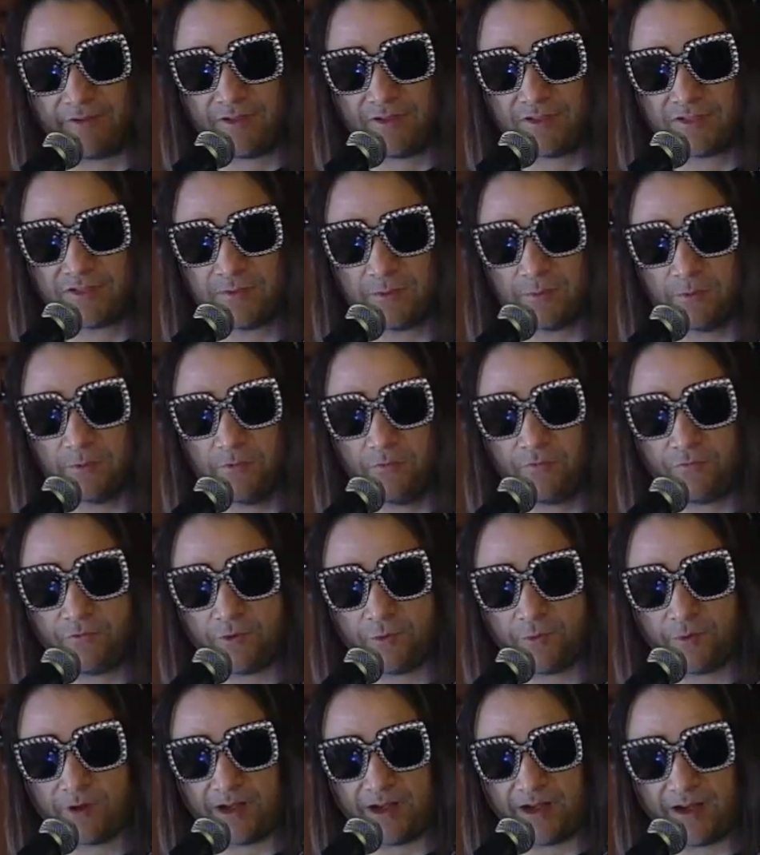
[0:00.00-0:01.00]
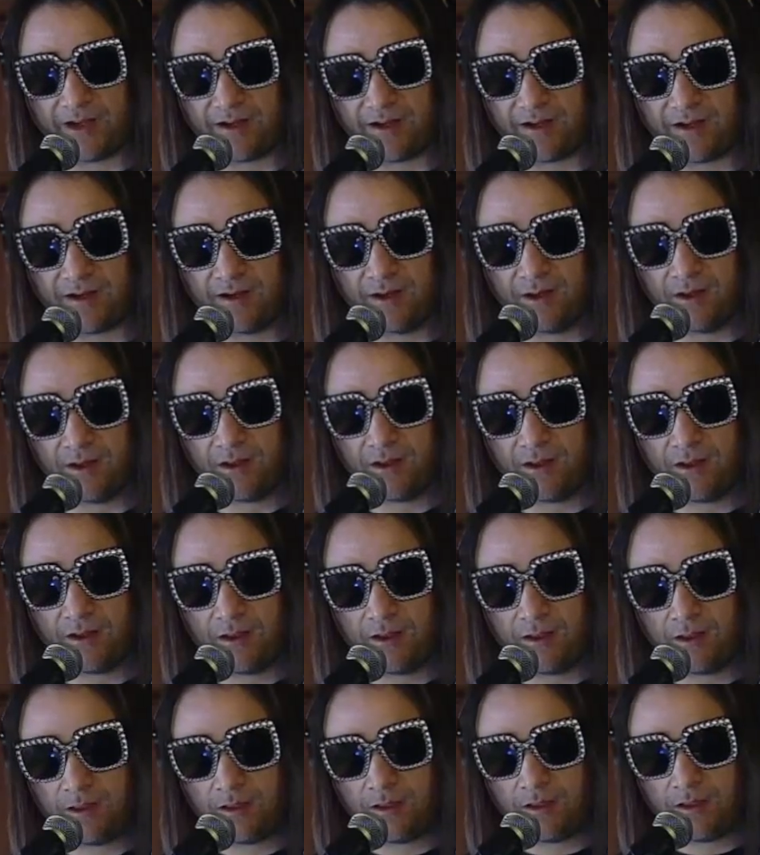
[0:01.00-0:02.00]
we move forward here.
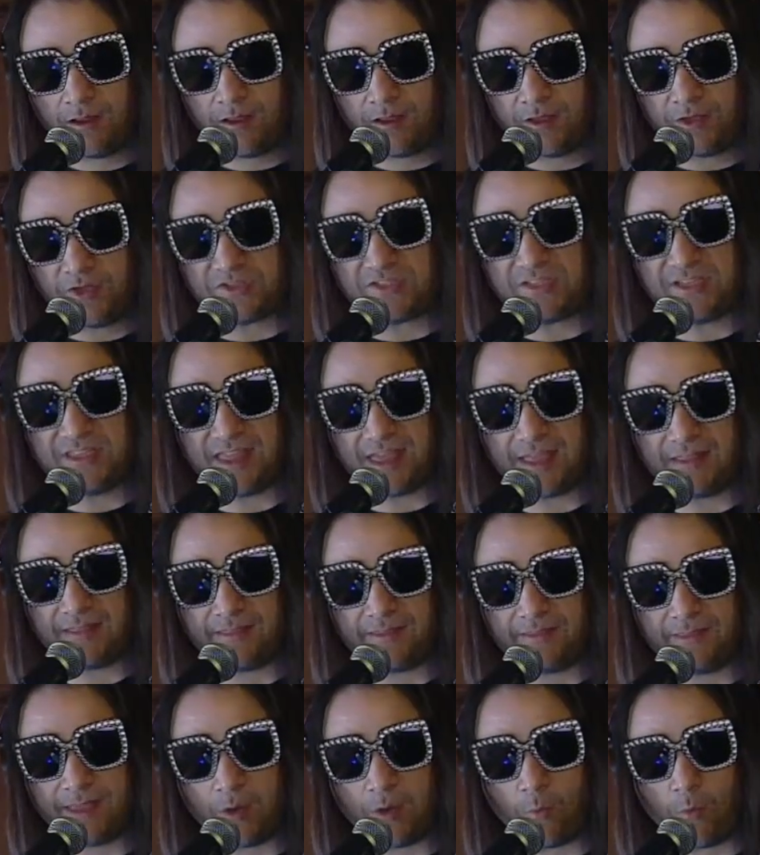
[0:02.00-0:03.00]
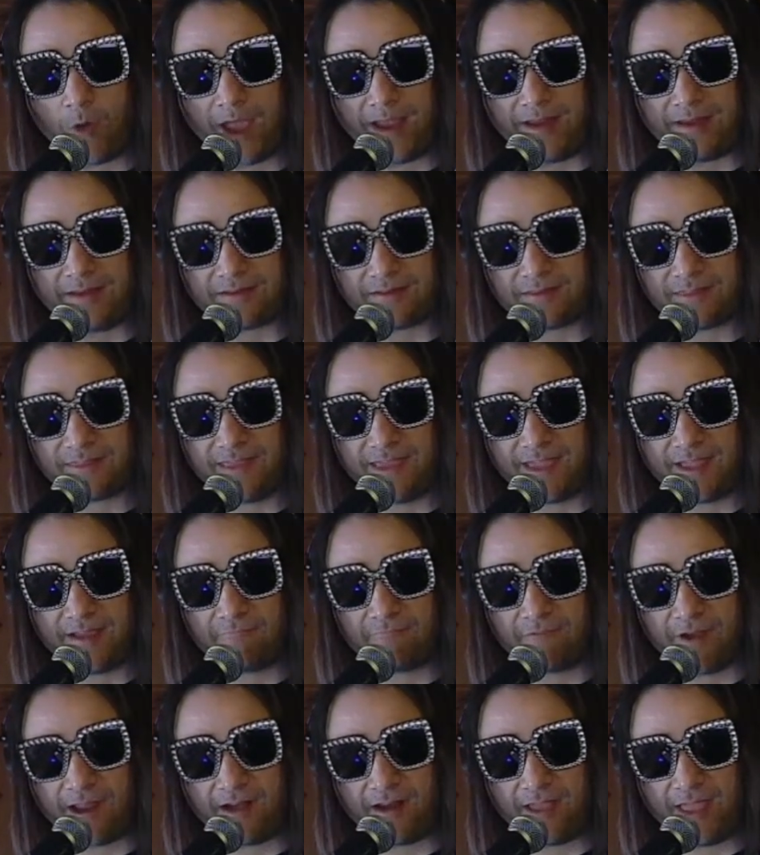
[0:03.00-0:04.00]
You see that white thing
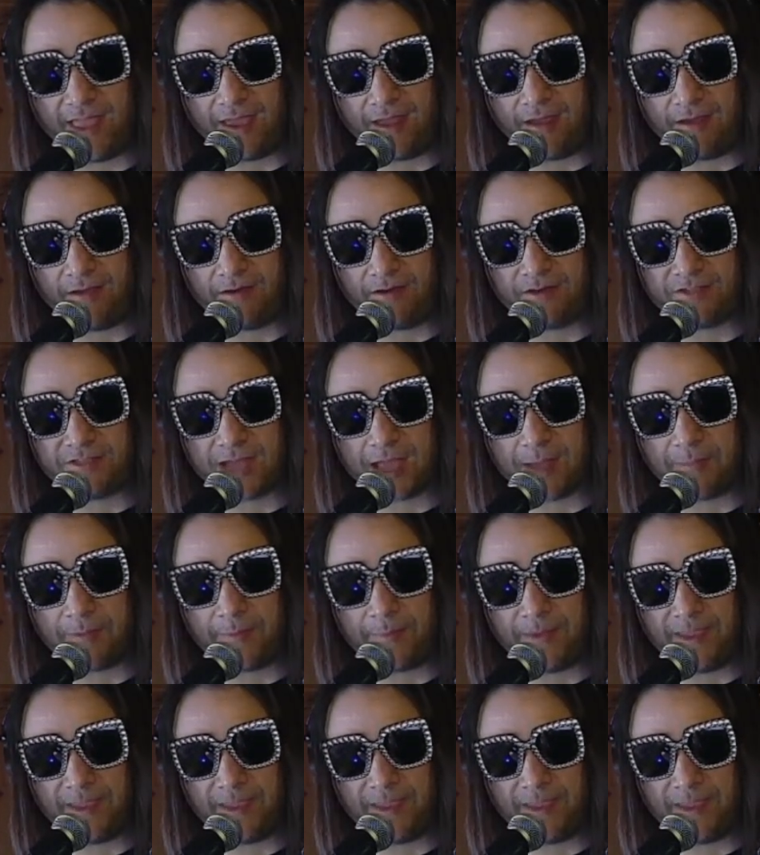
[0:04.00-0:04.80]
right ahead on top of me?